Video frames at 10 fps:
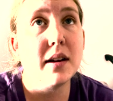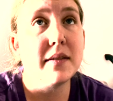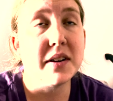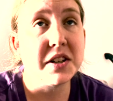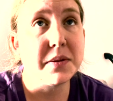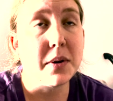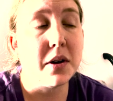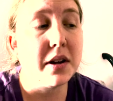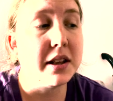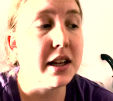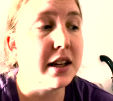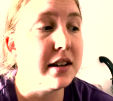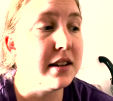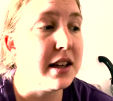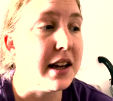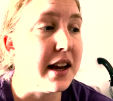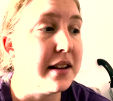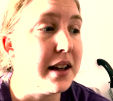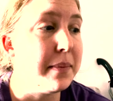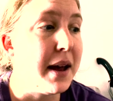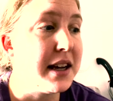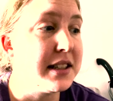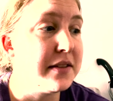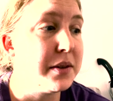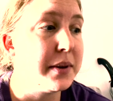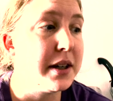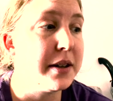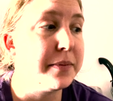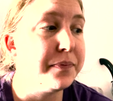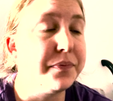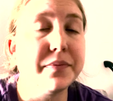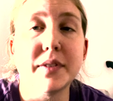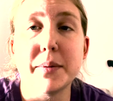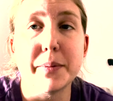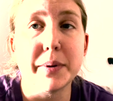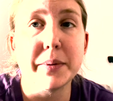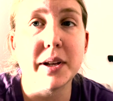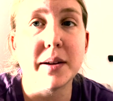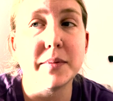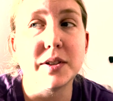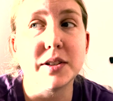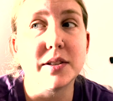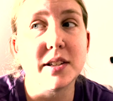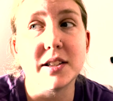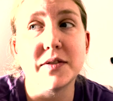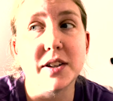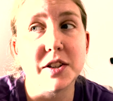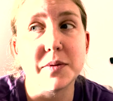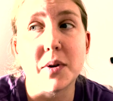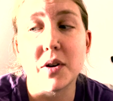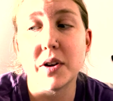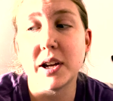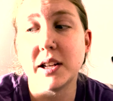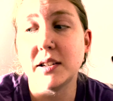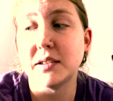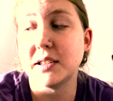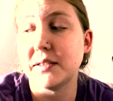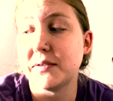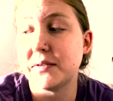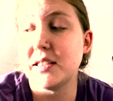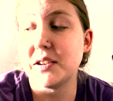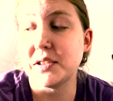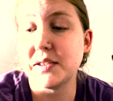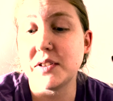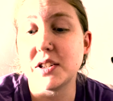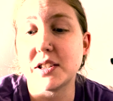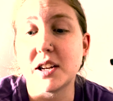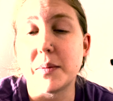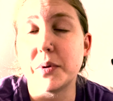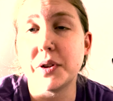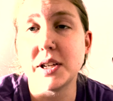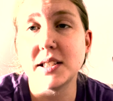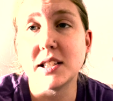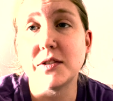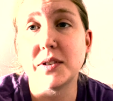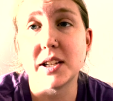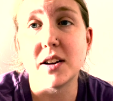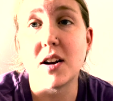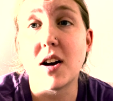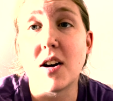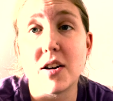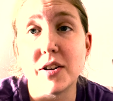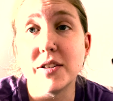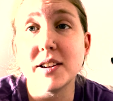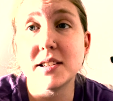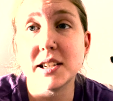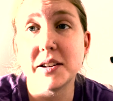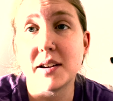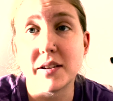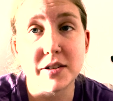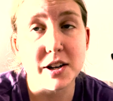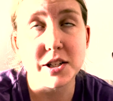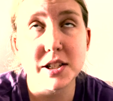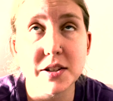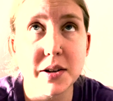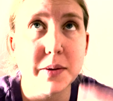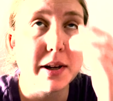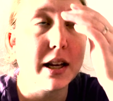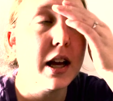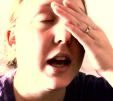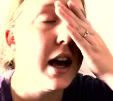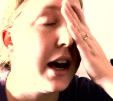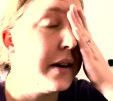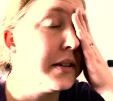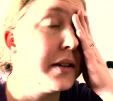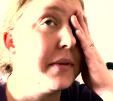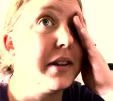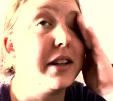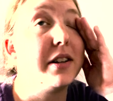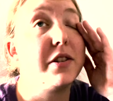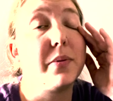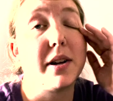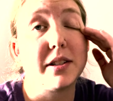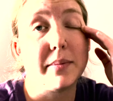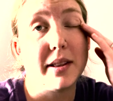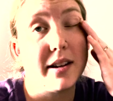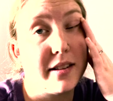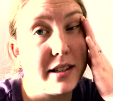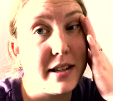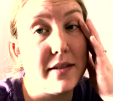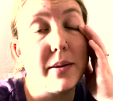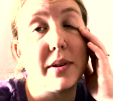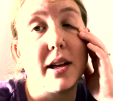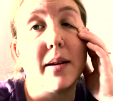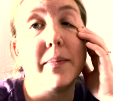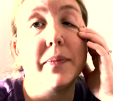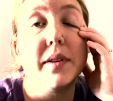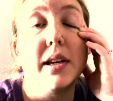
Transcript: very small. And then King had like bags everywhere. I'm not blaming him. It's just, it's very small. And if there's even just a couple things, it's freaking hard to get around on crutches. So anyway, I was coming out here to watch something on the TV with him